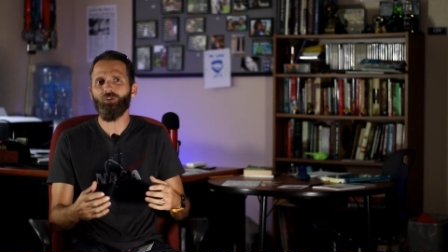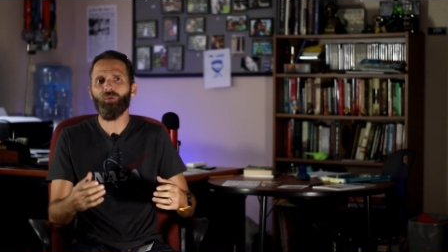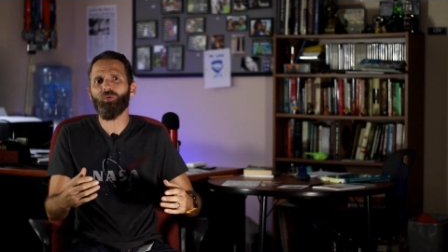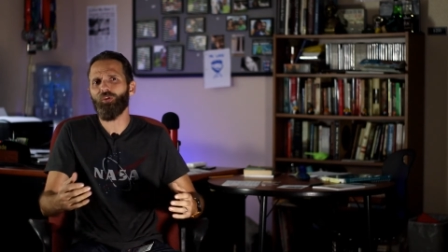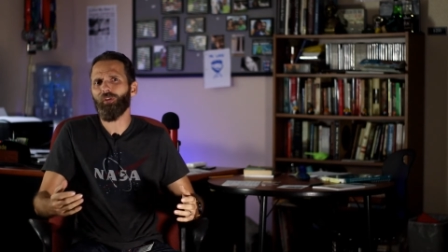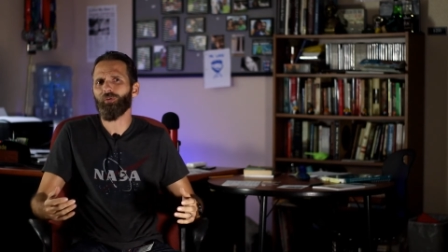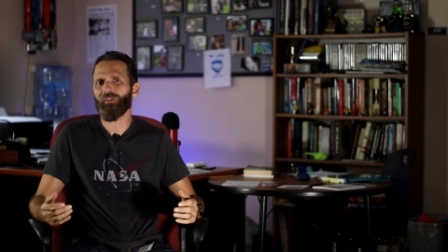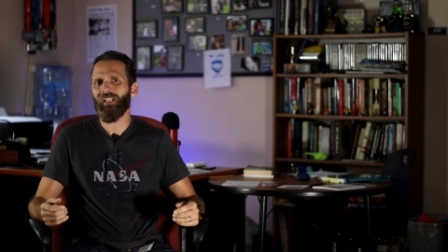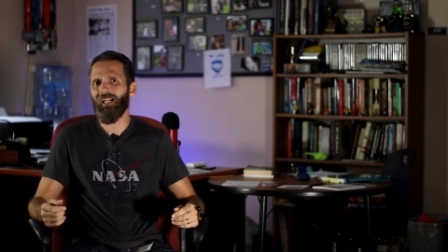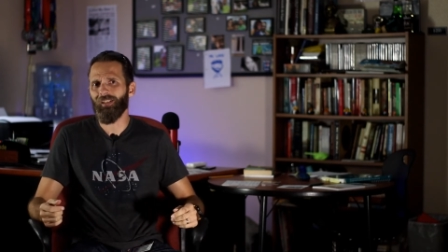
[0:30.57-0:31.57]
Jude
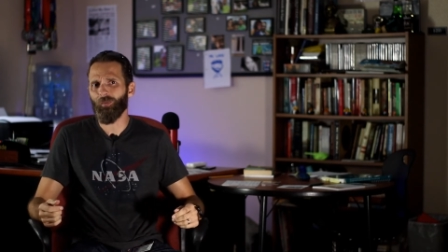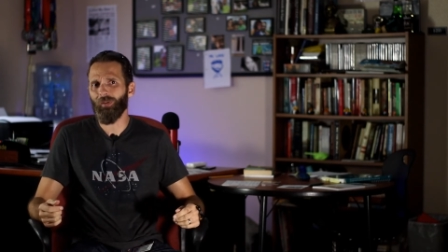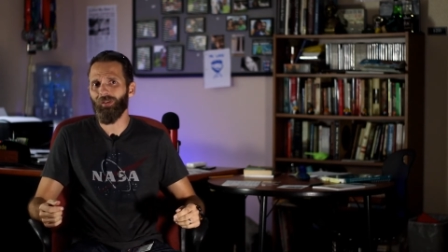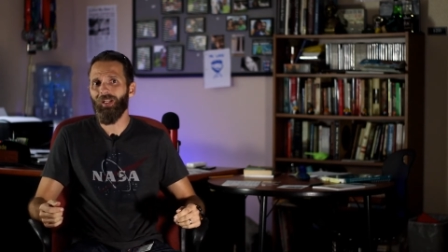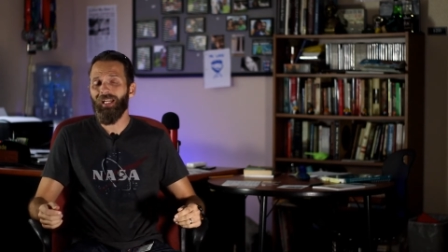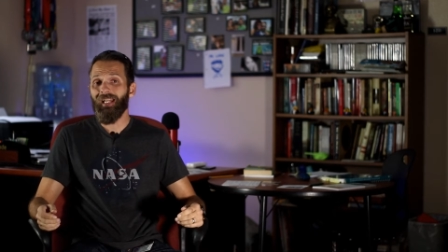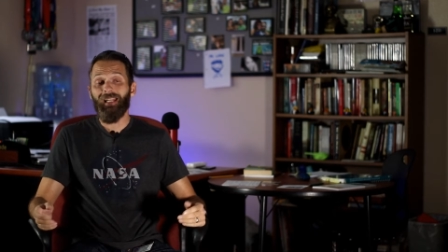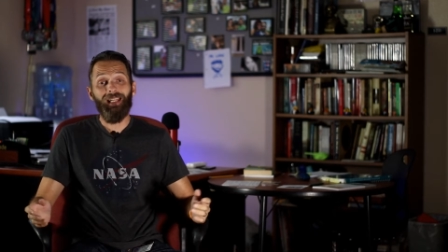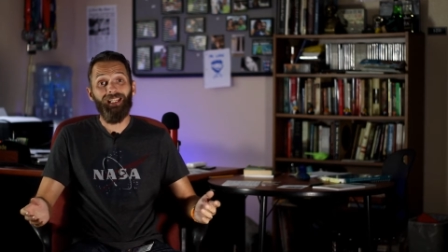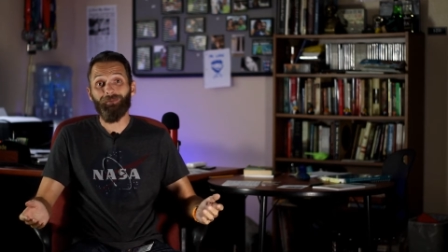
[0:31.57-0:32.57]
Children's Hospital,
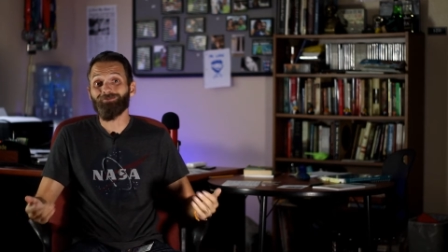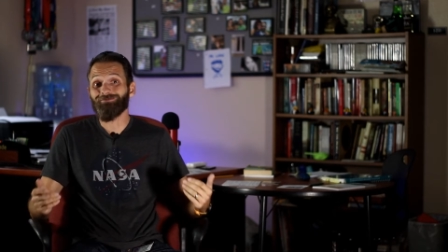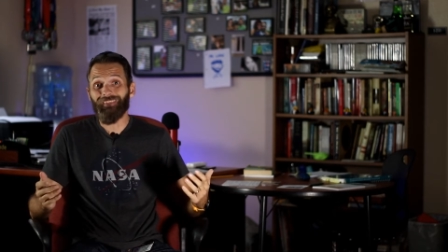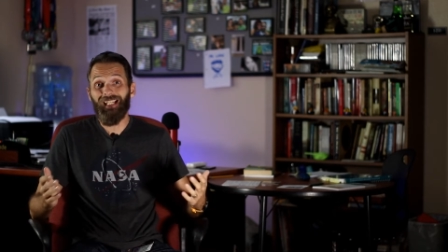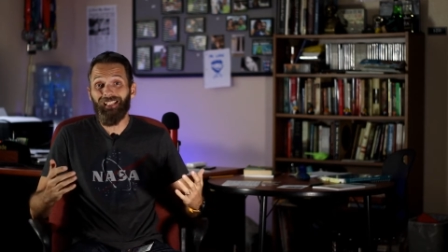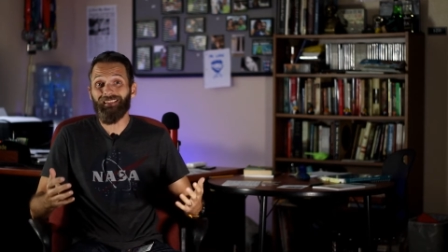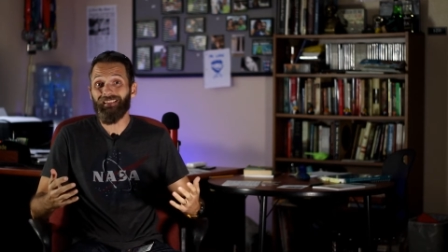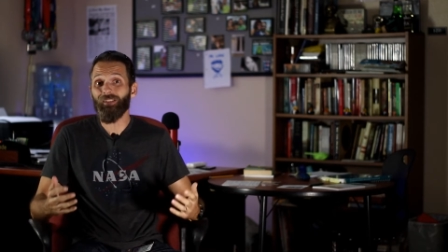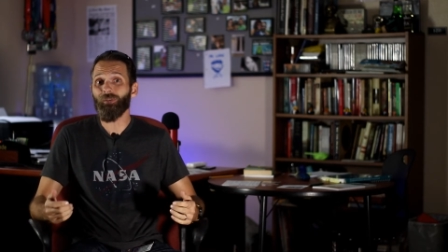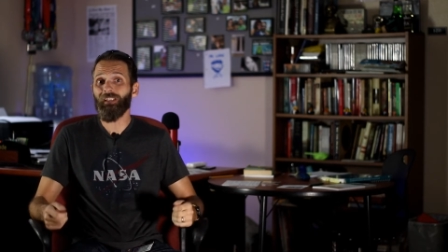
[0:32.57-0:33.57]
and I
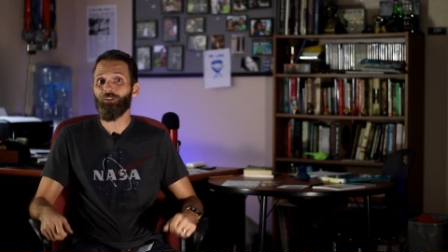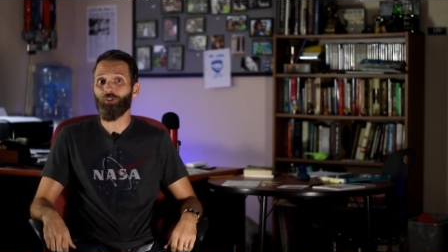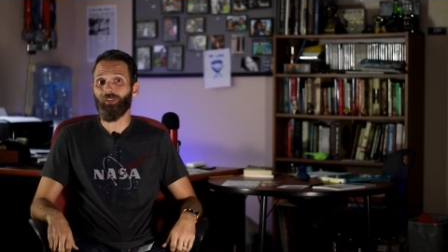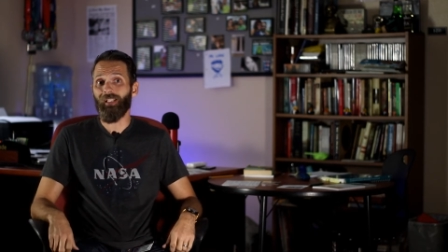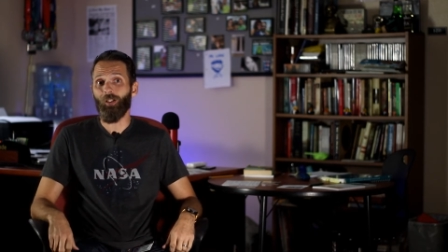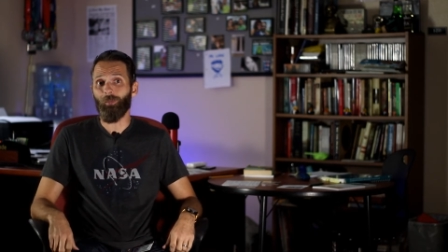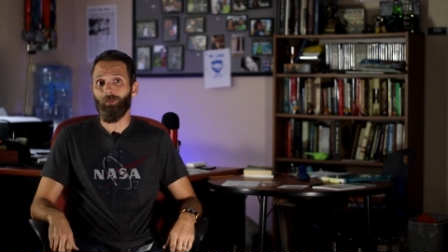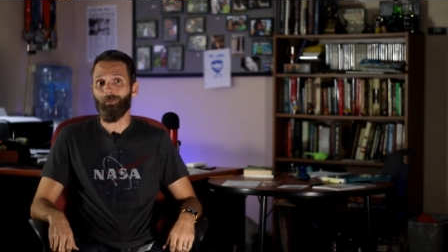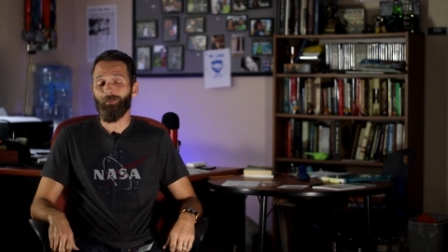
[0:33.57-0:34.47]
still need your help.